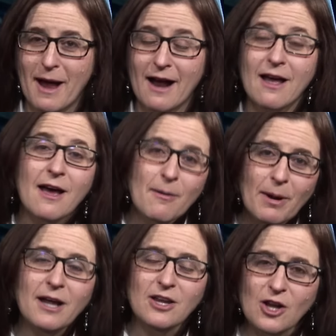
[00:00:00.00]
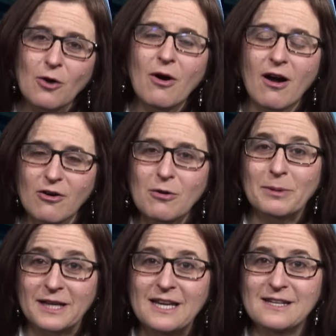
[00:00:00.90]
PAC. But, you know,
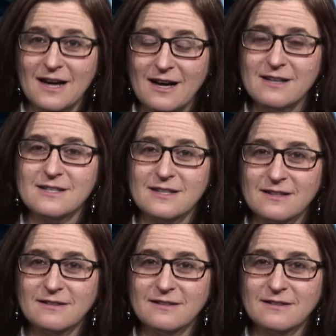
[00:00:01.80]
arguably he does.